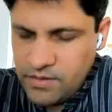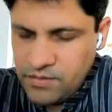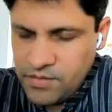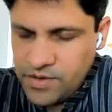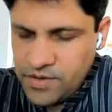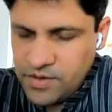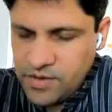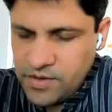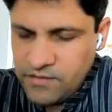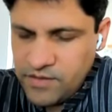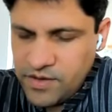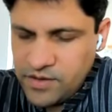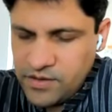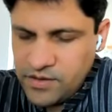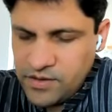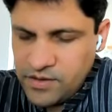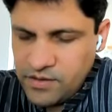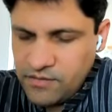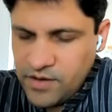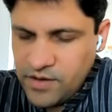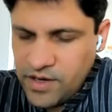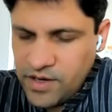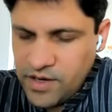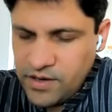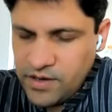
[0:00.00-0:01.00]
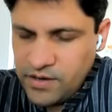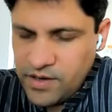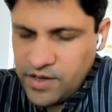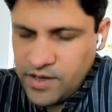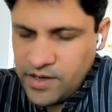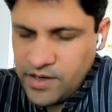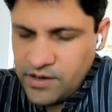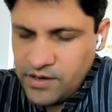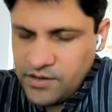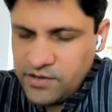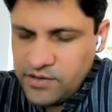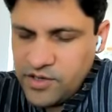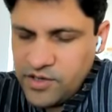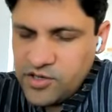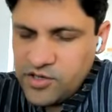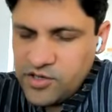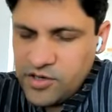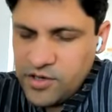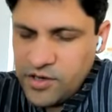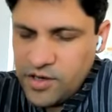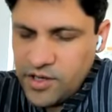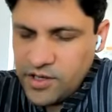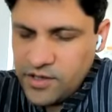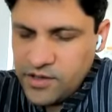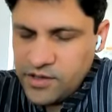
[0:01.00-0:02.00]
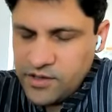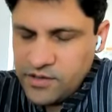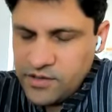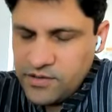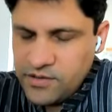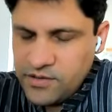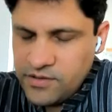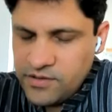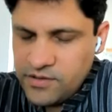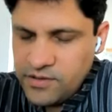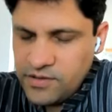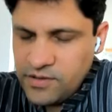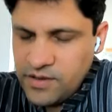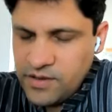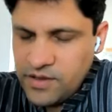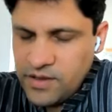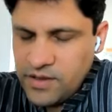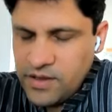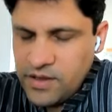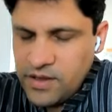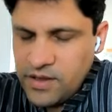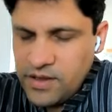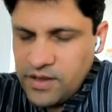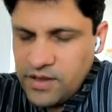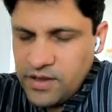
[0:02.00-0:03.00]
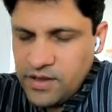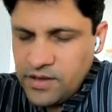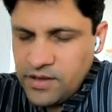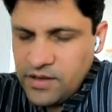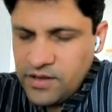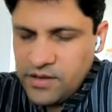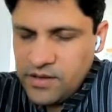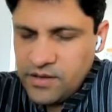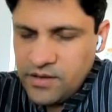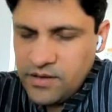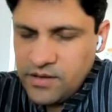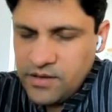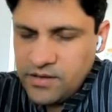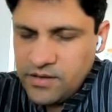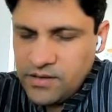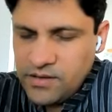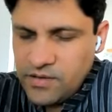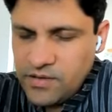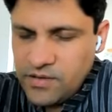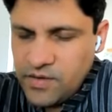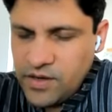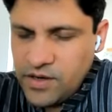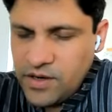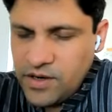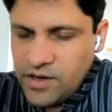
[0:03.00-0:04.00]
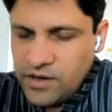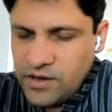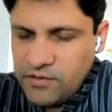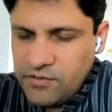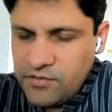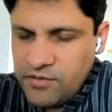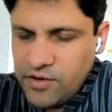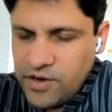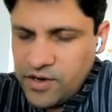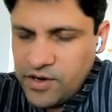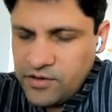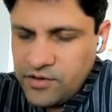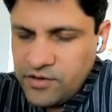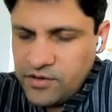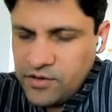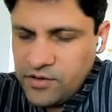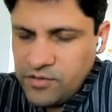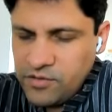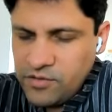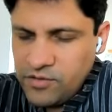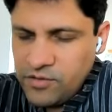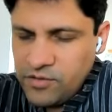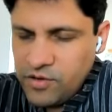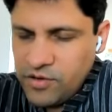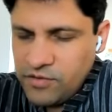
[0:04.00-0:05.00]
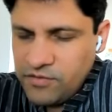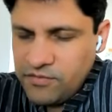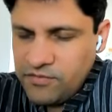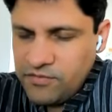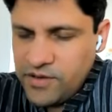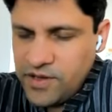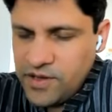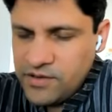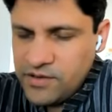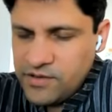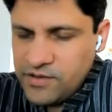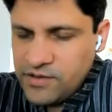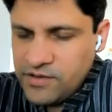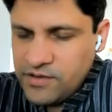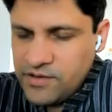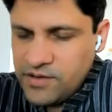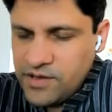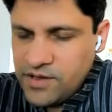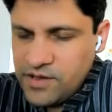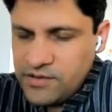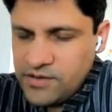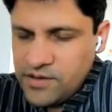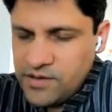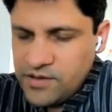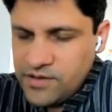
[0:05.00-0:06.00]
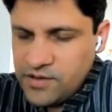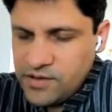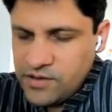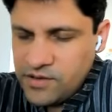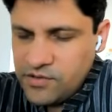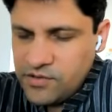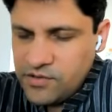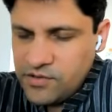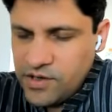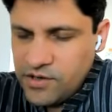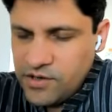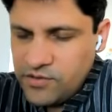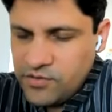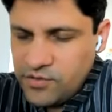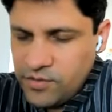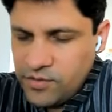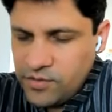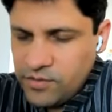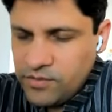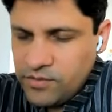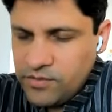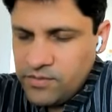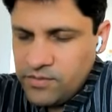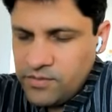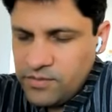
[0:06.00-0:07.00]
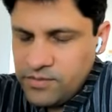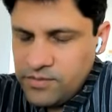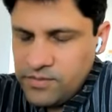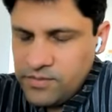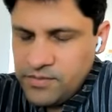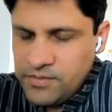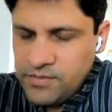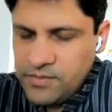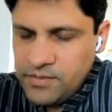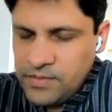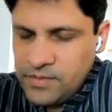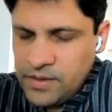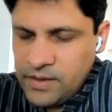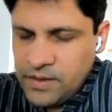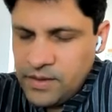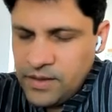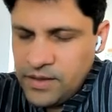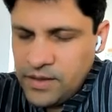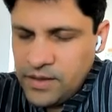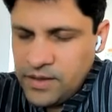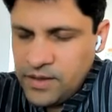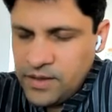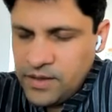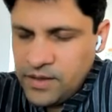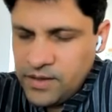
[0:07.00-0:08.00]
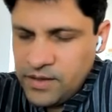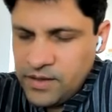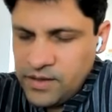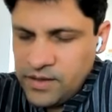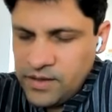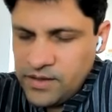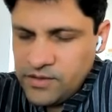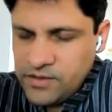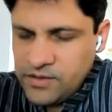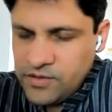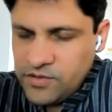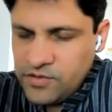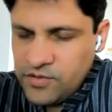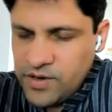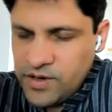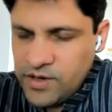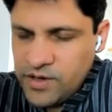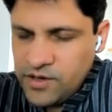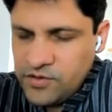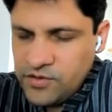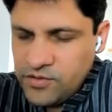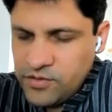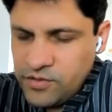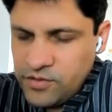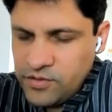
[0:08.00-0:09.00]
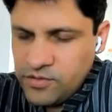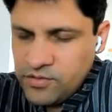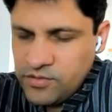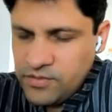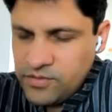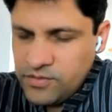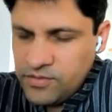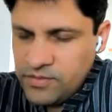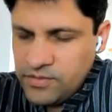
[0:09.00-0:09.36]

But then once in a while, like in a session like this, someone confronts you to your face and says, is it really true? Is it really true